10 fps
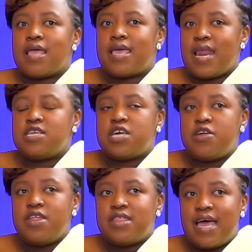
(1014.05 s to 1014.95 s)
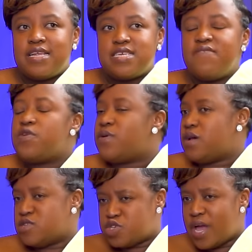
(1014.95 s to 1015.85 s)
Can I tell you that even when
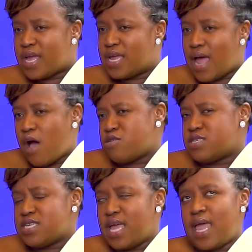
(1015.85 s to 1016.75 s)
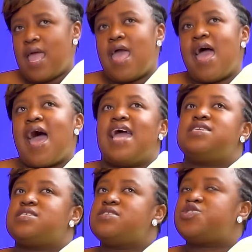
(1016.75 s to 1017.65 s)
I was trying it out, I
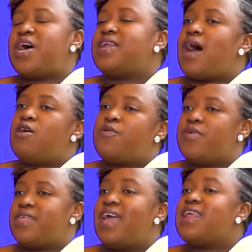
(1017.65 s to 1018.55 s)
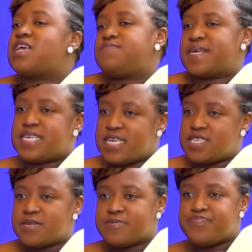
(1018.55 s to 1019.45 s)
didn't try it out with any
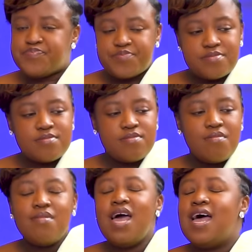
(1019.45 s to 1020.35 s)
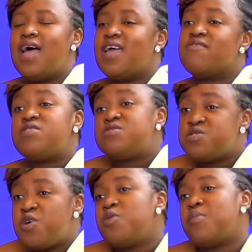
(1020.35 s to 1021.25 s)
expectation. If I were
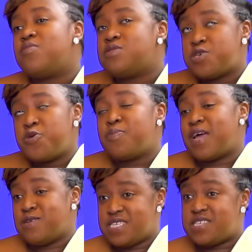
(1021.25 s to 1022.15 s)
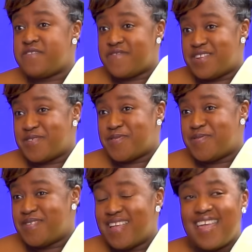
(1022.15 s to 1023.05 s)
to show you my audition video.